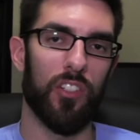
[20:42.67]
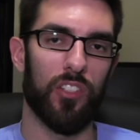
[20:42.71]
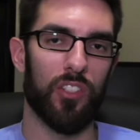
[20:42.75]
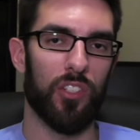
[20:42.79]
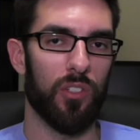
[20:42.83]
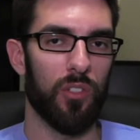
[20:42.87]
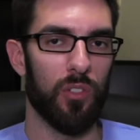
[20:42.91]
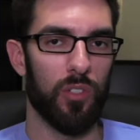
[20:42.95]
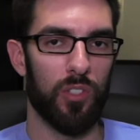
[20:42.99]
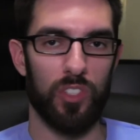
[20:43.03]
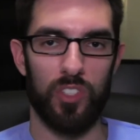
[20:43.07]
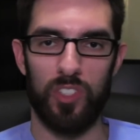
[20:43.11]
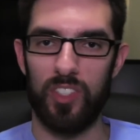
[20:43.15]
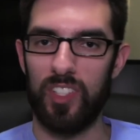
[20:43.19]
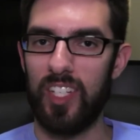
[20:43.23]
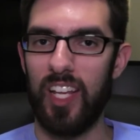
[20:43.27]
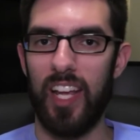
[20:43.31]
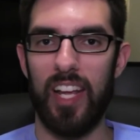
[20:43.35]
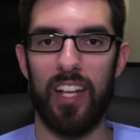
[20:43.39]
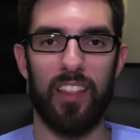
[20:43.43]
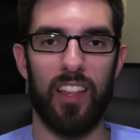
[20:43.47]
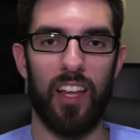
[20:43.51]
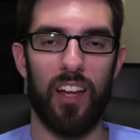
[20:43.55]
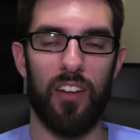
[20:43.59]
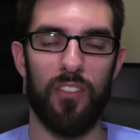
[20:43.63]
So you just
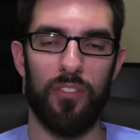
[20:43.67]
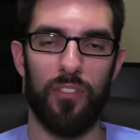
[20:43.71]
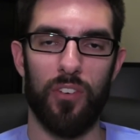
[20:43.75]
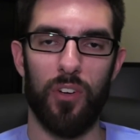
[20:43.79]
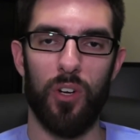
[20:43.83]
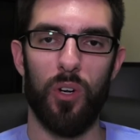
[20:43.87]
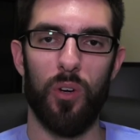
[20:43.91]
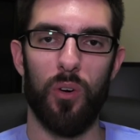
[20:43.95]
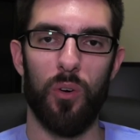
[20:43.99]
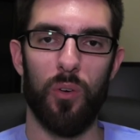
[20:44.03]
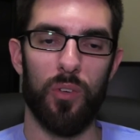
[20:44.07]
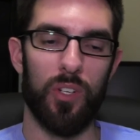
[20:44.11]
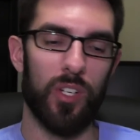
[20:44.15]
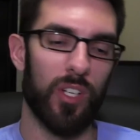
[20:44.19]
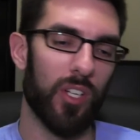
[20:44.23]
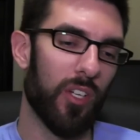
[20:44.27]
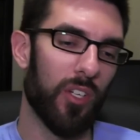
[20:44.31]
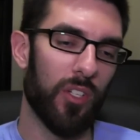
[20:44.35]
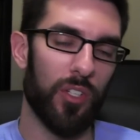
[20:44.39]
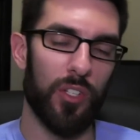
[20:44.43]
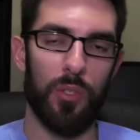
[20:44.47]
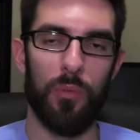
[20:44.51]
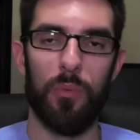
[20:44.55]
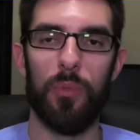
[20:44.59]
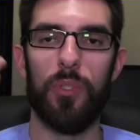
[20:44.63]
take that phone,
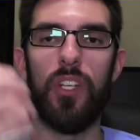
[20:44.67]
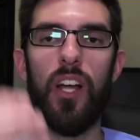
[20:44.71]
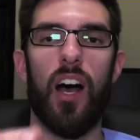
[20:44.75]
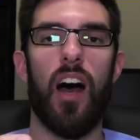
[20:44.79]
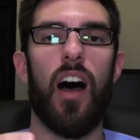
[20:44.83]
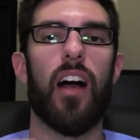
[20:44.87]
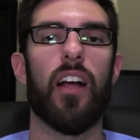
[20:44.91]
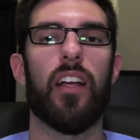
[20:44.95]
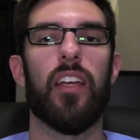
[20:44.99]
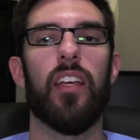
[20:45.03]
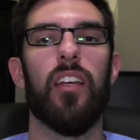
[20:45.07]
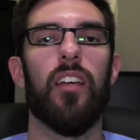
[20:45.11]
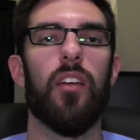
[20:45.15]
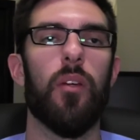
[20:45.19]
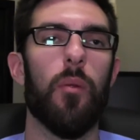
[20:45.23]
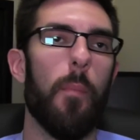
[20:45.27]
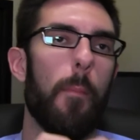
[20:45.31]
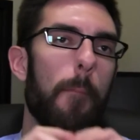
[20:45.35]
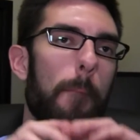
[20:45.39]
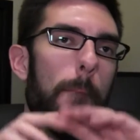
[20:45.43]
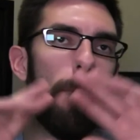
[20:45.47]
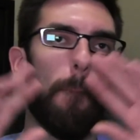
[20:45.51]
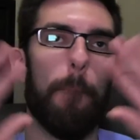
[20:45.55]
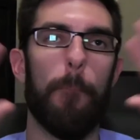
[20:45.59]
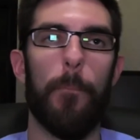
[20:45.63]
you dock
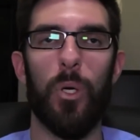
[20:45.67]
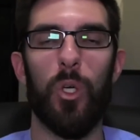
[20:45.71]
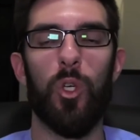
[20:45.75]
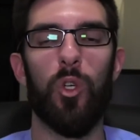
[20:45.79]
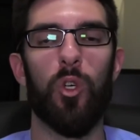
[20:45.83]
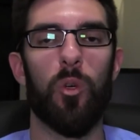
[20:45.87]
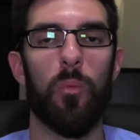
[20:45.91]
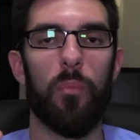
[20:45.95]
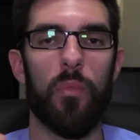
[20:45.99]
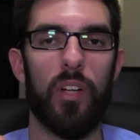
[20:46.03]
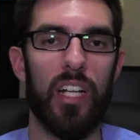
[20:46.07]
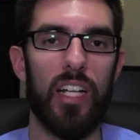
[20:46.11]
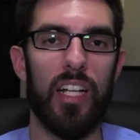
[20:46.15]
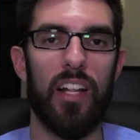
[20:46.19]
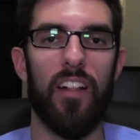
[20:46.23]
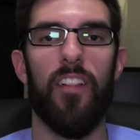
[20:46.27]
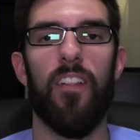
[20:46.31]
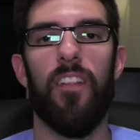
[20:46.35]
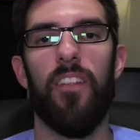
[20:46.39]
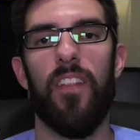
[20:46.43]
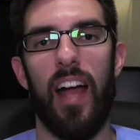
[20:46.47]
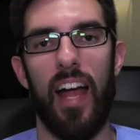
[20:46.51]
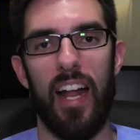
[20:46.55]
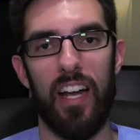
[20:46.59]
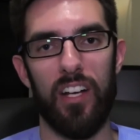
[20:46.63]
it, boom,
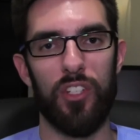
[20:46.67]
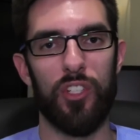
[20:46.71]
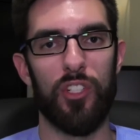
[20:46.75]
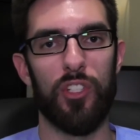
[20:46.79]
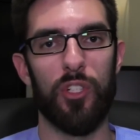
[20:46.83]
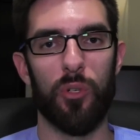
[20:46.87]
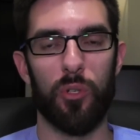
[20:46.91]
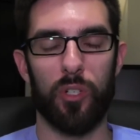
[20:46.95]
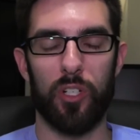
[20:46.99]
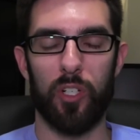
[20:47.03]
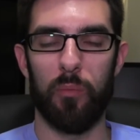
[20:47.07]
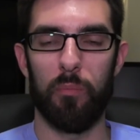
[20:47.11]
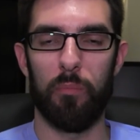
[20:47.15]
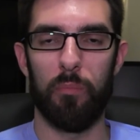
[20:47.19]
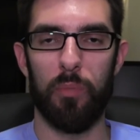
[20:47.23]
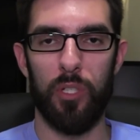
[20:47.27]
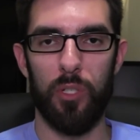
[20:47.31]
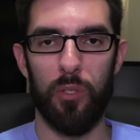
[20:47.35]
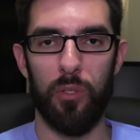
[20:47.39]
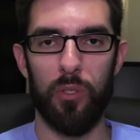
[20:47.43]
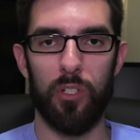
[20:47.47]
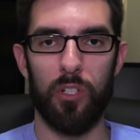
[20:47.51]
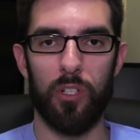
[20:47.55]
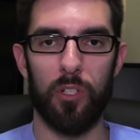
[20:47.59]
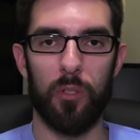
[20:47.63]
that is your
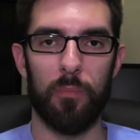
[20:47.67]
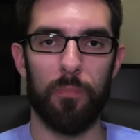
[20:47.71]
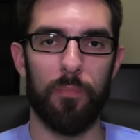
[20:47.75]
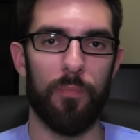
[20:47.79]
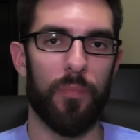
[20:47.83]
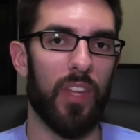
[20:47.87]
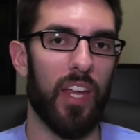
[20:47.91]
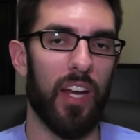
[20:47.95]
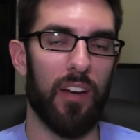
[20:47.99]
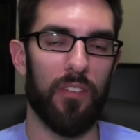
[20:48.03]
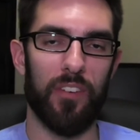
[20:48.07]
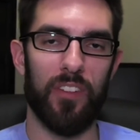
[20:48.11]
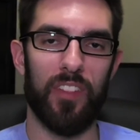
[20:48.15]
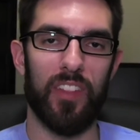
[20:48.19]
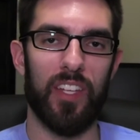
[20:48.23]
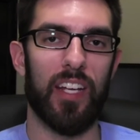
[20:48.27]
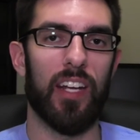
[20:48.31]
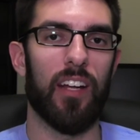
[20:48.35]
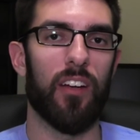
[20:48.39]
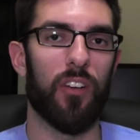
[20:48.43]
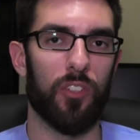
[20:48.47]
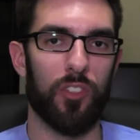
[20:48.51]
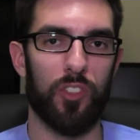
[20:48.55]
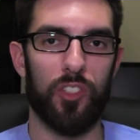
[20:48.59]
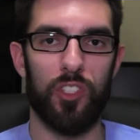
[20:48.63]
computer.
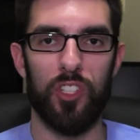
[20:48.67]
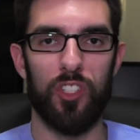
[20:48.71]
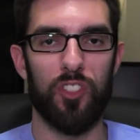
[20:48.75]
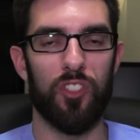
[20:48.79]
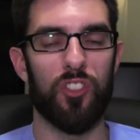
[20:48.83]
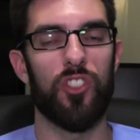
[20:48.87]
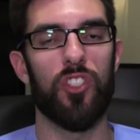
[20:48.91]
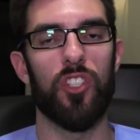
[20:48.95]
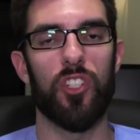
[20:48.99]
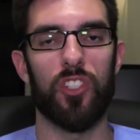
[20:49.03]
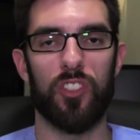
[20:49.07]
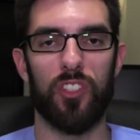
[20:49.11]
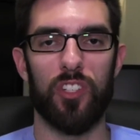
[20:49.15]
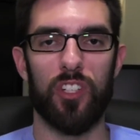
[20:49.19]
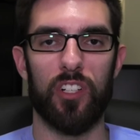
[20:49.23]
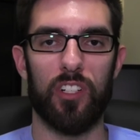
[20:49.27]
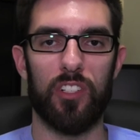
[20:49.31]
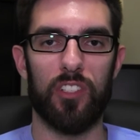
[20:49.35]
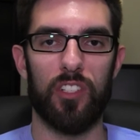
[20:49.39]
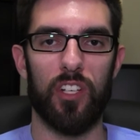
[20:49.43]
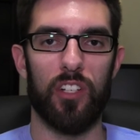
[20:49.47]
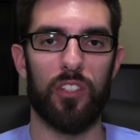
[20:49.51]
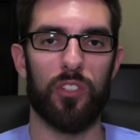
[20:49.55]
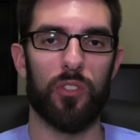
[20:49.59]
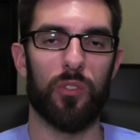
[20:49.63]
Everything else is just an
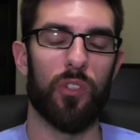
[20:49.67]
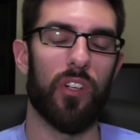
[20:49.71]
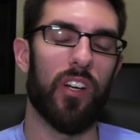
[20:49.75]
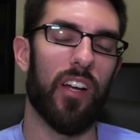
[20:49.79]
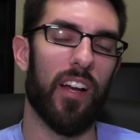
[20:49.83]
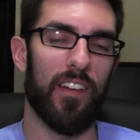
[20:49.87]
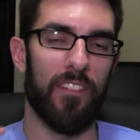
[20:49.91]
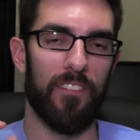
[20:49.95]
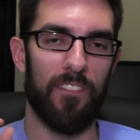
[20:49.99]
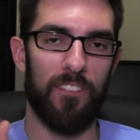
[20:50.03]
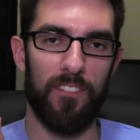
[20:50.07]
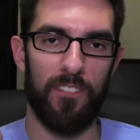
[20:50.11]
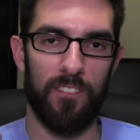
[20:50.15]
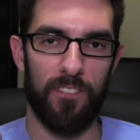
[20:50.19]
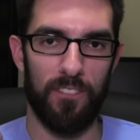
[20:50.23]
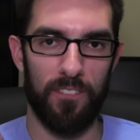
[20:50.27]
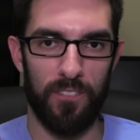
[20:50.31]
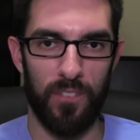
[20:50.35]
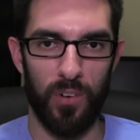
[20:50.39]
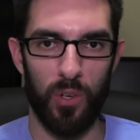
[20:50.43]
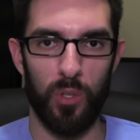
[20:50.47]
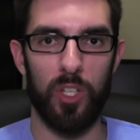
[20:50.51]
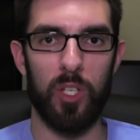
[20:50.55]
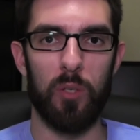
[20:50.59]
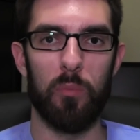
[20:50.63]
accessory. I
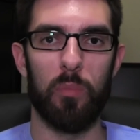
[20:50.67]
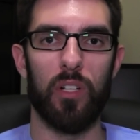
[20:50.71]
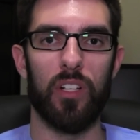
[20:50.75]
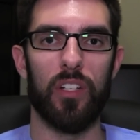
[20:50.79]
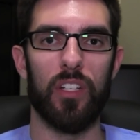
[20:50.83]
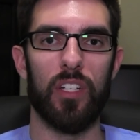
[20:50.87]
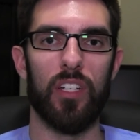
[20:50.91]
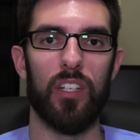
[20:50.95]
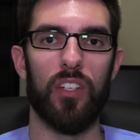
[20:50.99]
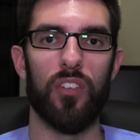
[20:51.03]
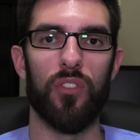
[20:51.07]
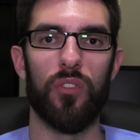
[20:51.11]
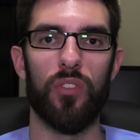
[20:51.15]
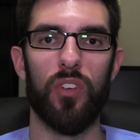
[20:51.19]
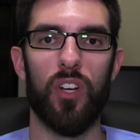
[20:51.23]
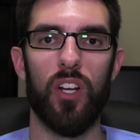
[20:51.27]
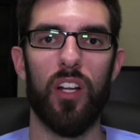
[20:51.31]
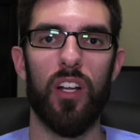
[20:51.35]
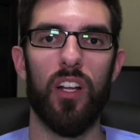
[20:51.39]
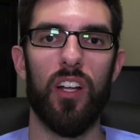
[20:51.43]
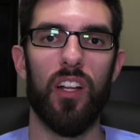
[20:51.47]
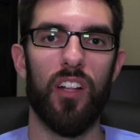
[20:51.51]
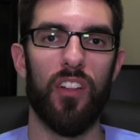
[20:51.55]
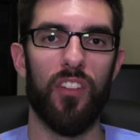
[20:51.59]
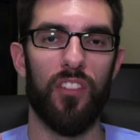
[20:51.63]
fully believe
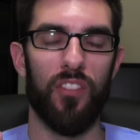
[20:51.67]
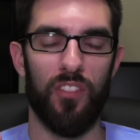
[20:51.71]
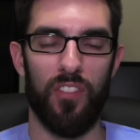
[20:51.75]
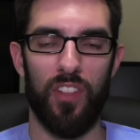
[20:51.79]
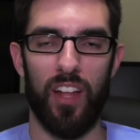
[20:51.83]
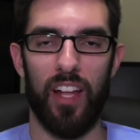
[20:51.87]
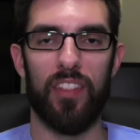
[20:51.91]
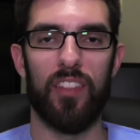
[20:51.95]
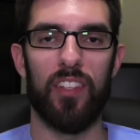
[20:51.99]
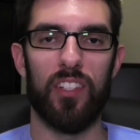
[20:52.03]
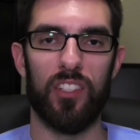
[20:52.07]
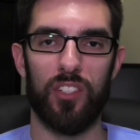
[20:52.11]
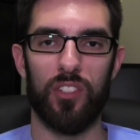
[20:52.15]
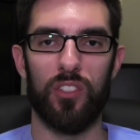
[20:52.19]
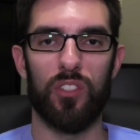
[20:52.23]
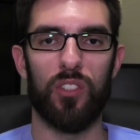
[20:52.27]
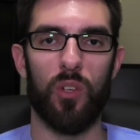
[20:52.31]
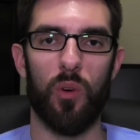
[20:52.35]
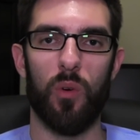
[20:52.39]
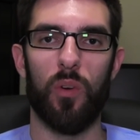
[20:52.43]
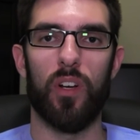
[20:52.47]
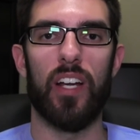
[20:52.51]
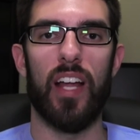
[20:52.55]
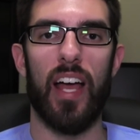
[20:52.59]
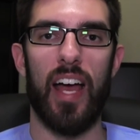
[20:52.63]
that this is
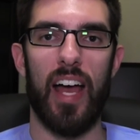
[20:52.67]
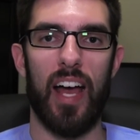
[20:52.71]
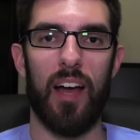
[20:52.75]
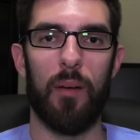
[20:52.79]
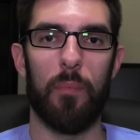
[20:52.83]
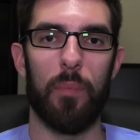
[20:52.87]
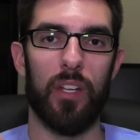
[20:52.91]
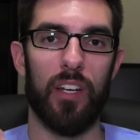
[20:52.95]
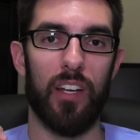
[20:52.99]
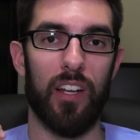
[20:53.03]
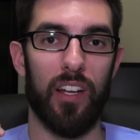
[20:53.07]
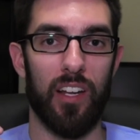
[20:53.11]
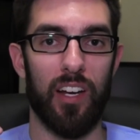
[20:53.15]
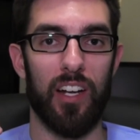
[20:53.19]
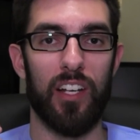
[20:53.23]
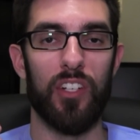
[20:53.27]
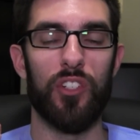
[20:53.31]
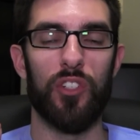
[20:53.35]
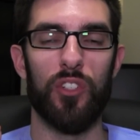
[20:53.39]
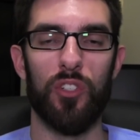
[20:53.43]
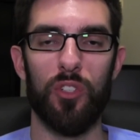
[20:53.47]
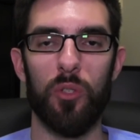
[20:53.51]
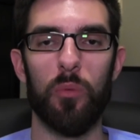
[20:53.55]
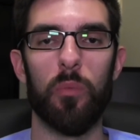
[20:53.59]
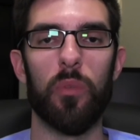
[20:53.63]
going to happen, and I
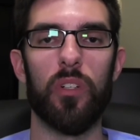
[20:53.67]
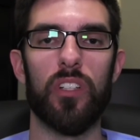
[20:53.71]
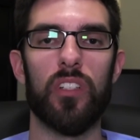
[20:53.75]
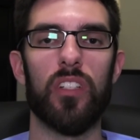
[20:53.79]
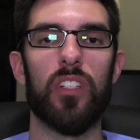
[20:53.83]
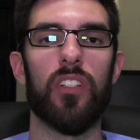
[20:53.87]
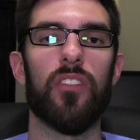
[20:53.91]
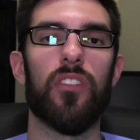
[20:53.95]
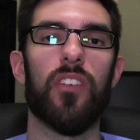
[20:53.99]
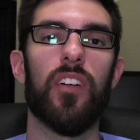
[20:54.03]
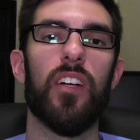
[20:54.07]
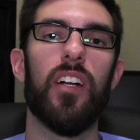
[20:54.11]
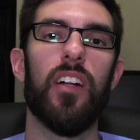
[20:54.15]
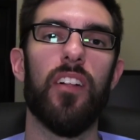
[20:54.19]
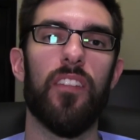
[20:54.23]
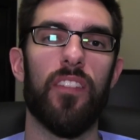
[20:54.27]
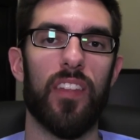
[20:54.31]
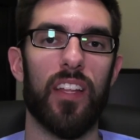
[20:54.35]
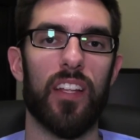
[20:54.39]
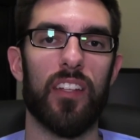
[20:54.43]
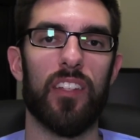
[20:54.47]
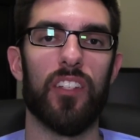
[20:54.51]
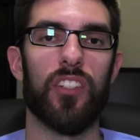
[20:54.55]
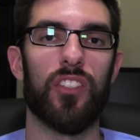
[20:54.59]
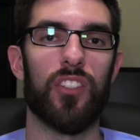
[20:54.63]
do believe
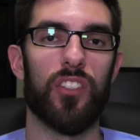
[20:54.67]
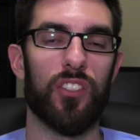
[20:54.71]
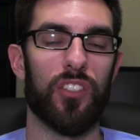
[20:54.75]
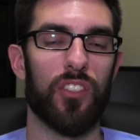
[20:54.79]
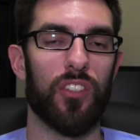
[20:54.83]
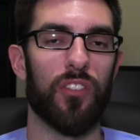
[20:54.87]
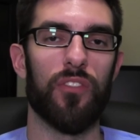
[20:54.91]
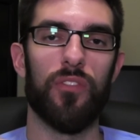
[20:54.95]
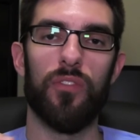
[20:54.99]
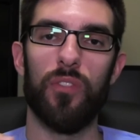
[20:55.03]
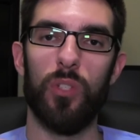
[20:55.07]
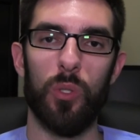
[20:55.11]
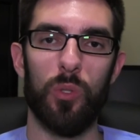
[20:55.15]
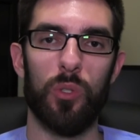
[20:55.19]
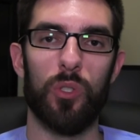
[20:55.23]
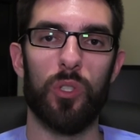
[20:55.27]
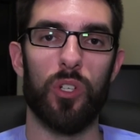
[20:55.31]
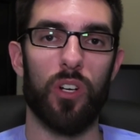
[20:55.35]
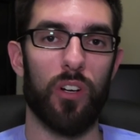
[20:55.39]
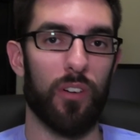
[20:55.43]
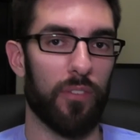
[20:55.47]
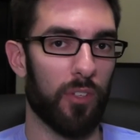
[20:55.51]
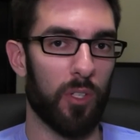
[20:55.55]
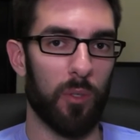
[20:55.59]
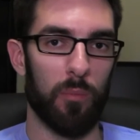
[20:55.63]
that this is the
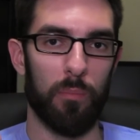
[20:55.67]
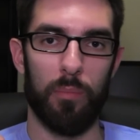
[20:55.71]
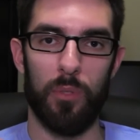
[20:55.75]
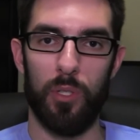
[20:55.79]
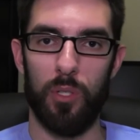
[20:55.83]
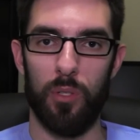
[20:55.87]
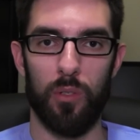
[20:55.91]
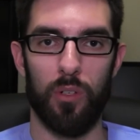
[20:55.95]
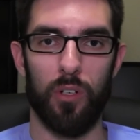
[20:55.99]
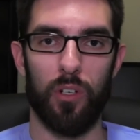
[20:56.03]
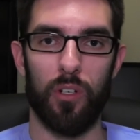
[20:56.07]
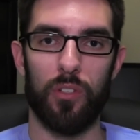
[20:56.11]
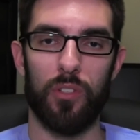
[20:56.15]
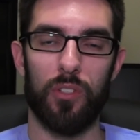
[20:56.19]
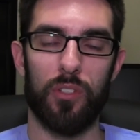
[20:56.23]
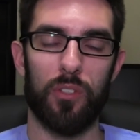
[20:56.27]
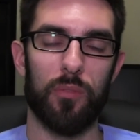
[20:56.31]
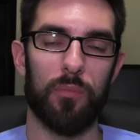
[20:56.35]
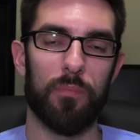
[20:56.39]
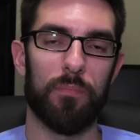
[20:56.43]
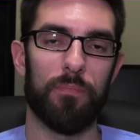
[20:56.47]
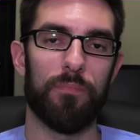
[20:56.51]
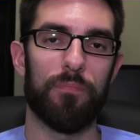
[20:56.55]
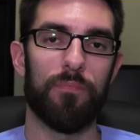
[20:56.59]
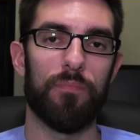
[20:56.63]
future of computers.